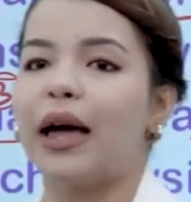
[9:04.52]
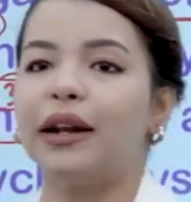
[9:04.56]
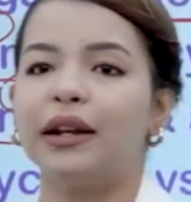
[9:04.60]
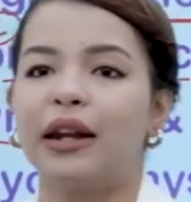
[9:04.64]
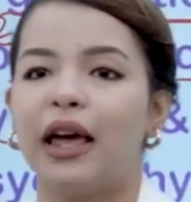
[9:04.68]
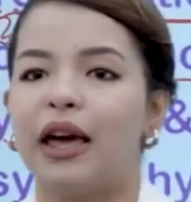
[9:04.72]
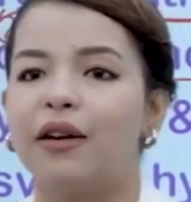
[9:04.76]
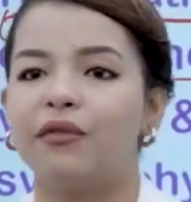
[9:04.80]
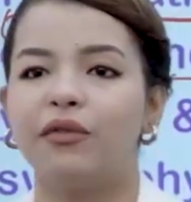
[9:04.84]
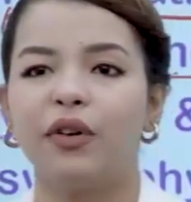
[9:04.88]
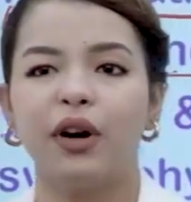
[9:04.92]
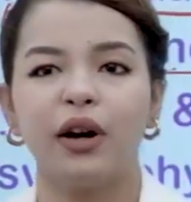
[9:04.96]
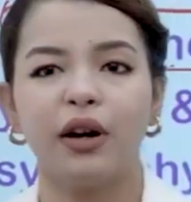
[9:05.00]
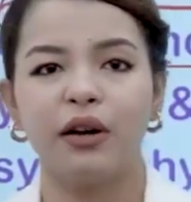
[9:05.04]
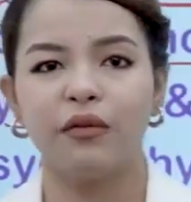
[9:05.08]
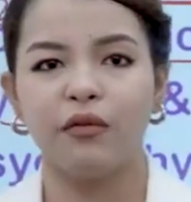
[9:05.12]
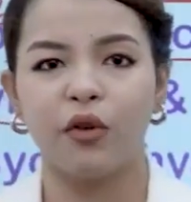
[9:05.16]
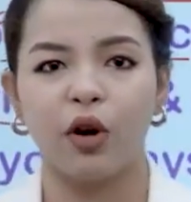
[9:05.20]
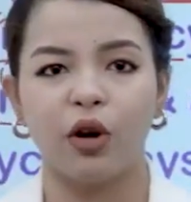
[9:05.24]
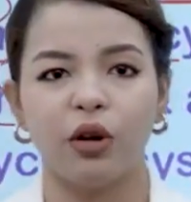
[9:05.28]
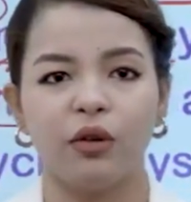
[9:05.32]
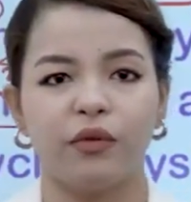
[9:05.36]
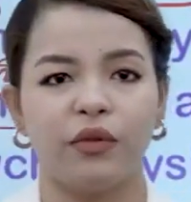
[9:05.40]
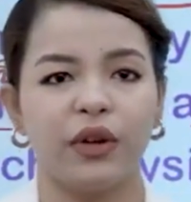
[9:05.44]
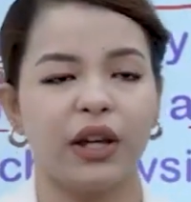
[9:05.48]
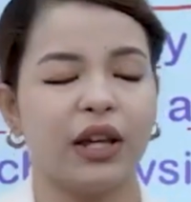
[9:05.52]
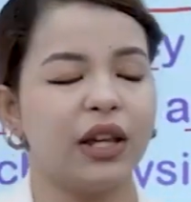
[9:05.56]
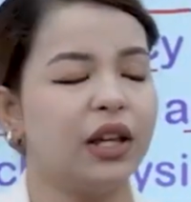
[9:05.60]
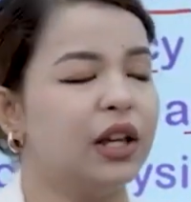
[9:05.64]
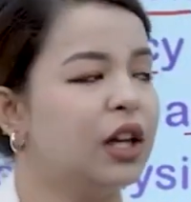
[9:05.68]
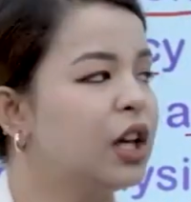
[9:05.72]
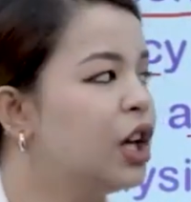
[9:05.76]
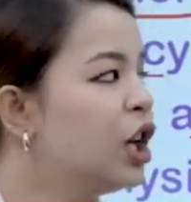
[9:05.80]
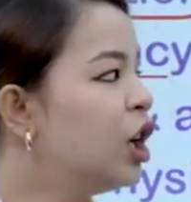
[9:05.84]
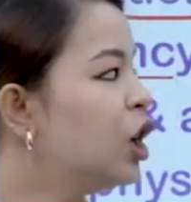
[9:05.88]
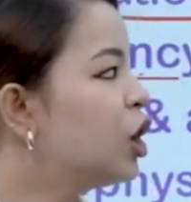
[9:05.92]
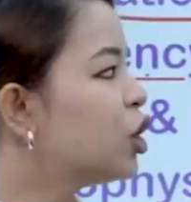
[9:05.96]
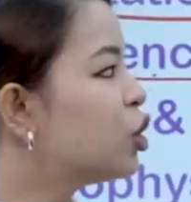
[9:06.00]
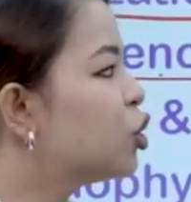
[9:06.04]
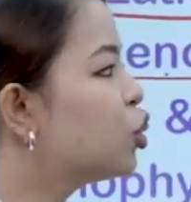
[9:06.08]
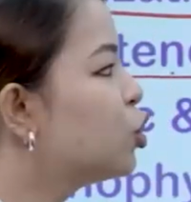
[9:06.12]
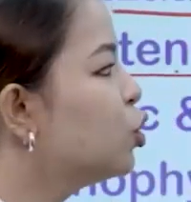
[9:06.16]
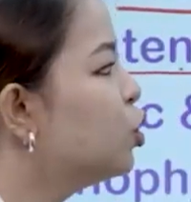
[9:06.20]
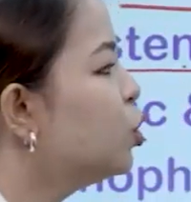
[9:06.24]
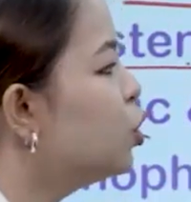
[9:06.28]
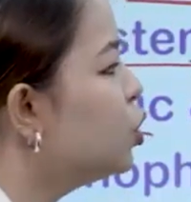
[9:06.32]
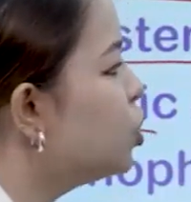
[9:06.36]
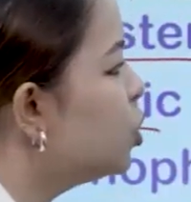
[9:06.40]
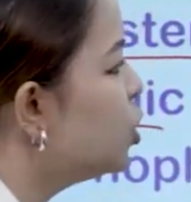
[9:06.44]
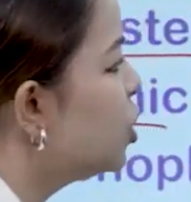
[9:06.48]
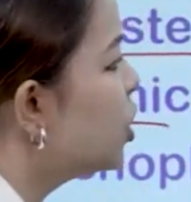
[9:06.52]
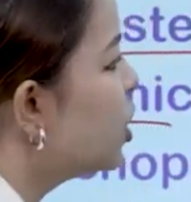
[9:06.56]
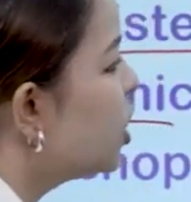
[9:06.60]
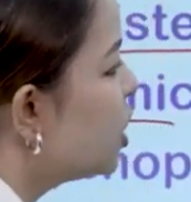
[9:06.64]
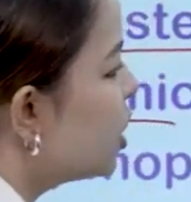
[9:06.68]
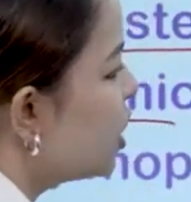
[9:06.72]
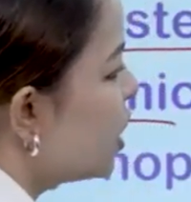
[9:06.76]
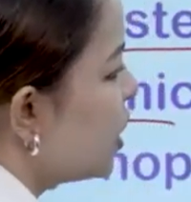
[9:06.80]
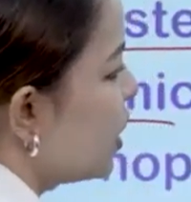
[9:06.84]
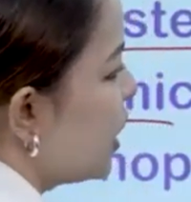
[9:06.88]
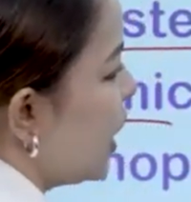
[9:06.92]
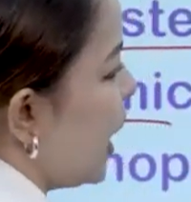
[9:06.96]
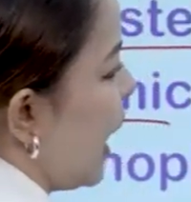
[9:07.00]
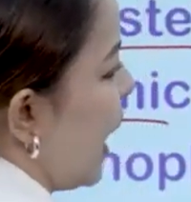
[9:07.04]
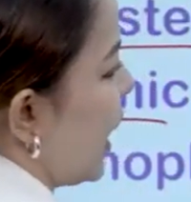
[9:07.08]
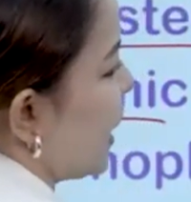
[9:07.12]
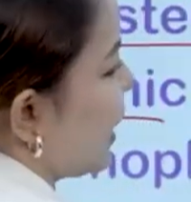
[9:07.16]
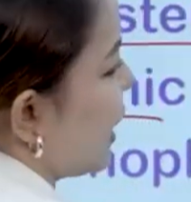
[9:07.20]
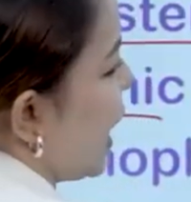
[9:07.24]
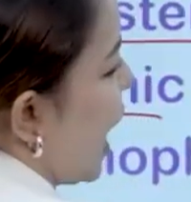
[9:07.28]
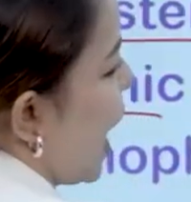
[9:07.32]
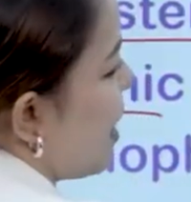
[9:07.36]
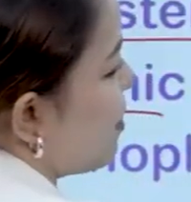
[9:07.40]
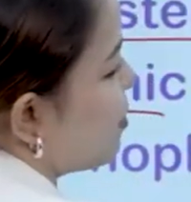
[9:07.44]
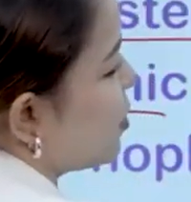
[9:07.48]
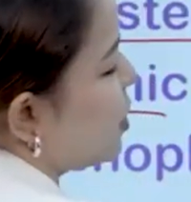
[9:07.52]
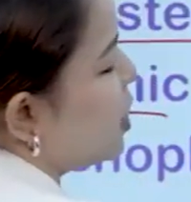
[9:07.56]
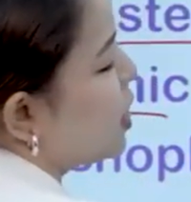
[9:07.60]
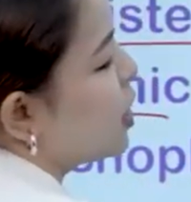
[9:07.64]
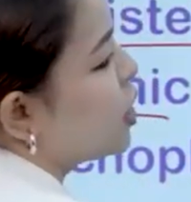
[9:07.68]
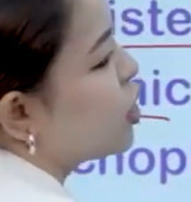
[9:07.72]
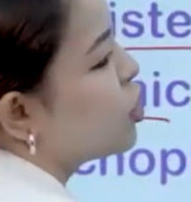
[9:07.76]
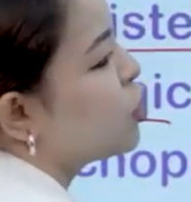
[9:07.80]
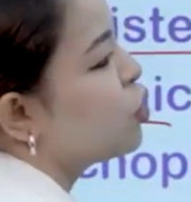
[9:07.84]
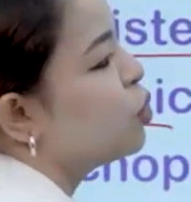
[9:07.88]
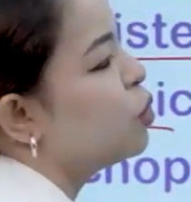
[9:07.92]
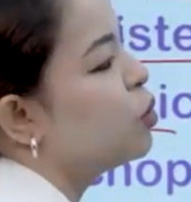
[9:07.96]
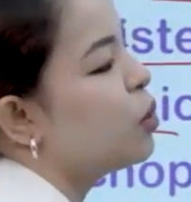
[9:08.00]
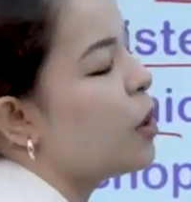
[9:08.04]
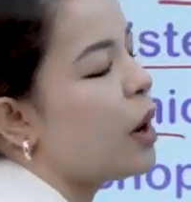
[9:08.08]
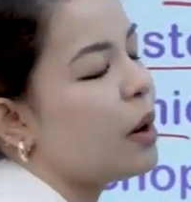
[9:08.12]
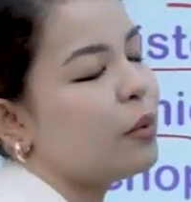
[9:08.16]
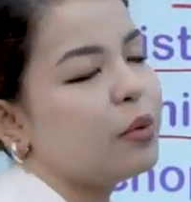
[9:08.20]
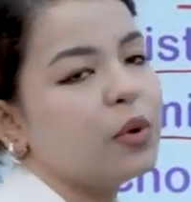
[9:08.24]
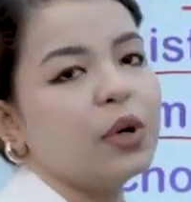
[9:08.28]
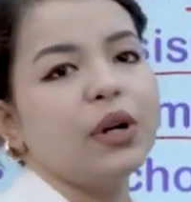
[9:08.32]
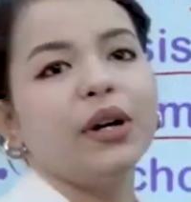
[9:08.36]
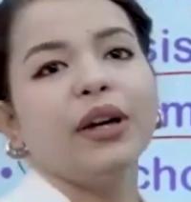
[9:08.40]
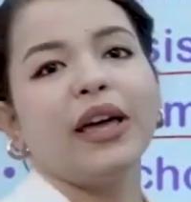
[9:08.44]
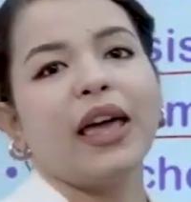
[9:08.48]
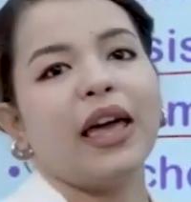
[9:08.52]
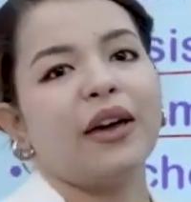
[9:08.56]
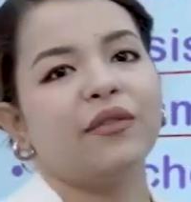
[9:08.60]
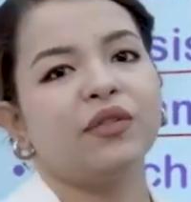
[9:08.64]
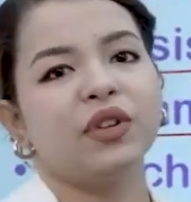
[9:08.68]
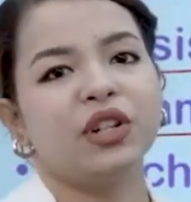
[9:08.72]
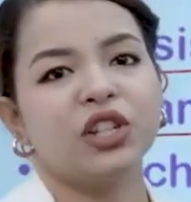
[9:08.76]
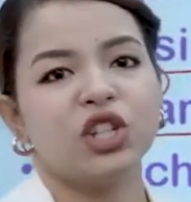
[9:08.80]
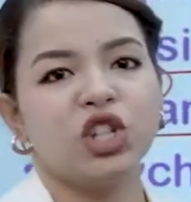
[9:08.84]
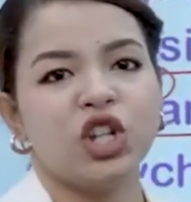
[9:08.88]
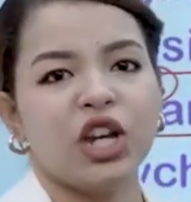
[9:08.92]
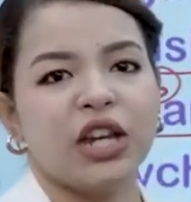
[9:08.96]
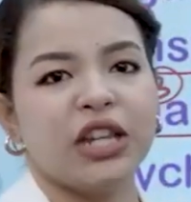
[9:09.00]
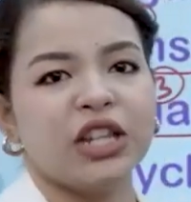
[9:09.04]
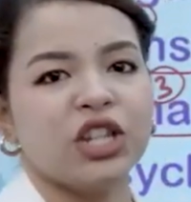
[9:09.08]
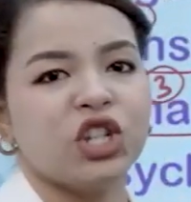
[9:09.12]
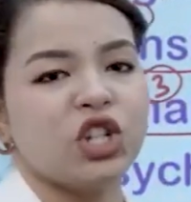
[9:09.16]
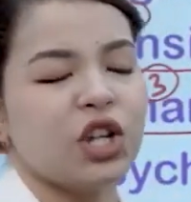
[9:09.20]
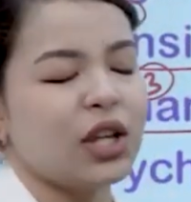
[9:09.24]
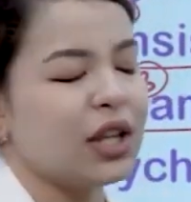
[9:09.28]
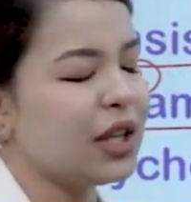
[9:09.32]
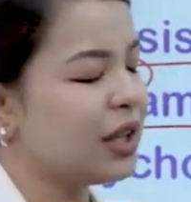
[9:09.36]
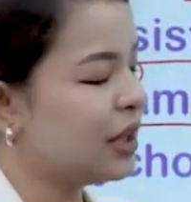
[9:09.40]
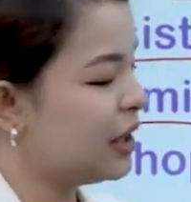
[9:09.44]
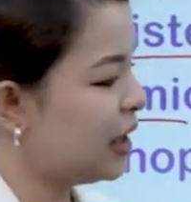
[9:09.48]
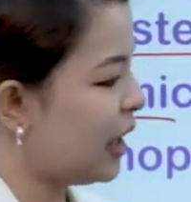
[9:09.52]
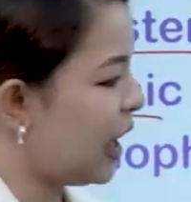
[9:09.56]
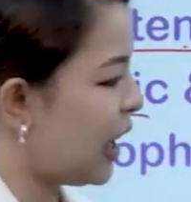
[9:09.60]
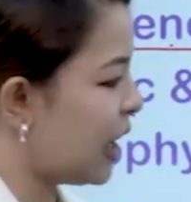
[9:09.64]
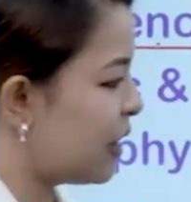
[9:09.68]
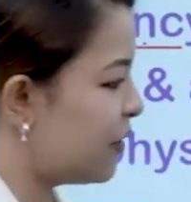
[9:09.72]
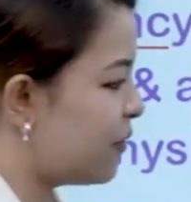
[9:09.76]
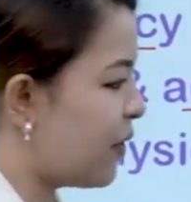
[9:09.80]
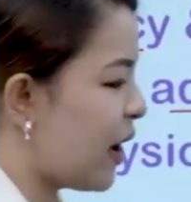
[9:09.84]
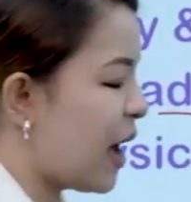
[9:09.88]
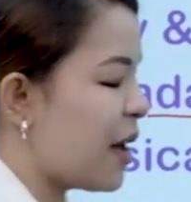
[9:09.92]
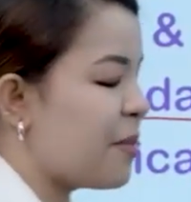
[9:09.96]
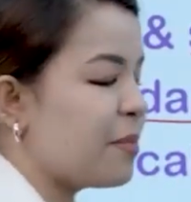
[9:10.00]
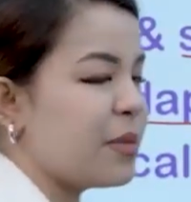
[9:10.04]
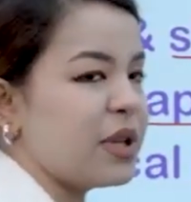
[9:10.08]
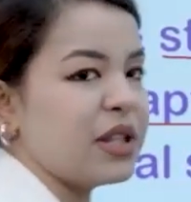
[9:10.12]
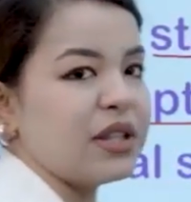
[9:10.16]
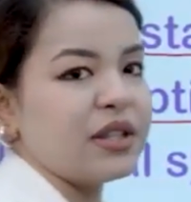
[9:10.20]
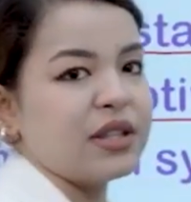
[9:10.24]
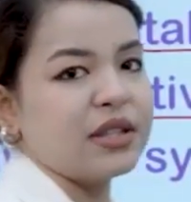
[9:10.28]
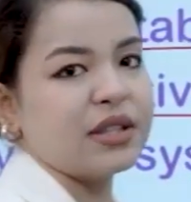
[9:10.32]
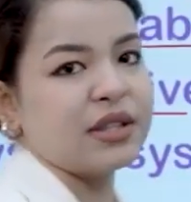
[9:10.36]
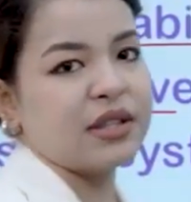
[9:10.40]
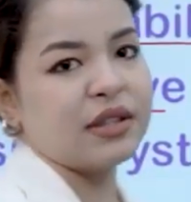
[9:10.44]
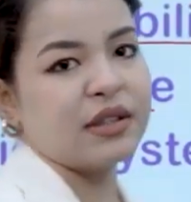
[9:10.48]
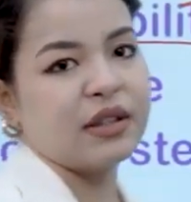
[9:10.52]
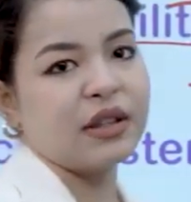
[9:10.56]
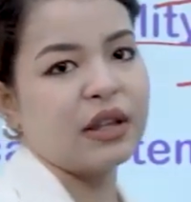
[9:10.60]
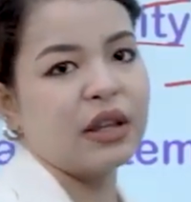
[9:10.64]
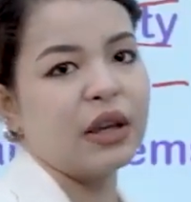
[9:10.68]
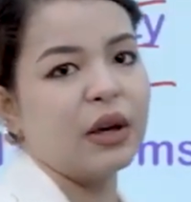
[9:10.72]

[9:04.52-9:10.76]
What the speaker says: and ever evolving to adapt to our ever-changing environments.